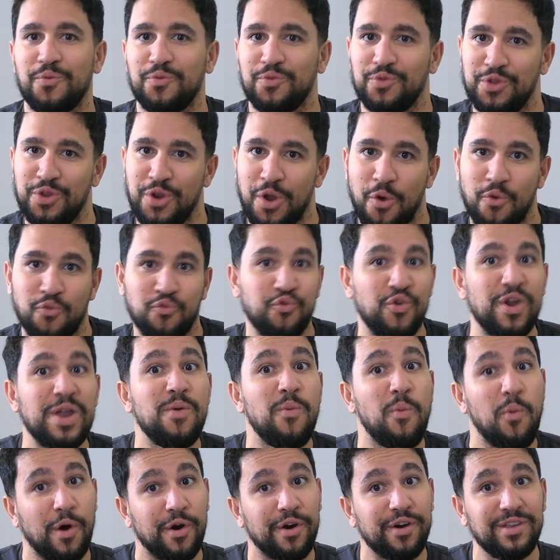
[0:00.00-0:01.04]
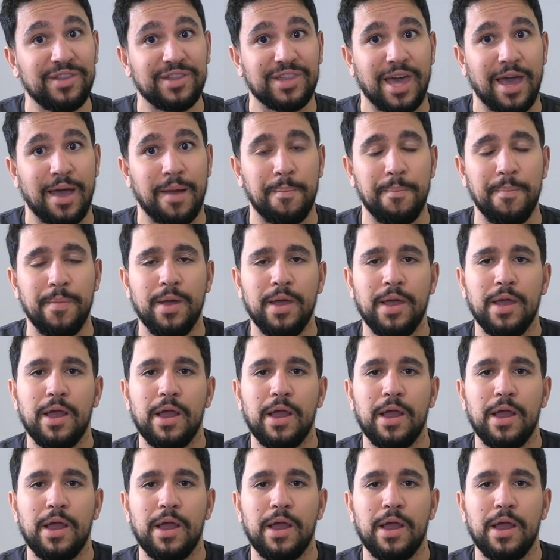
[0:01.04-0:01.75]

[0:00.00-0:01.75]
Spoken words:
rework them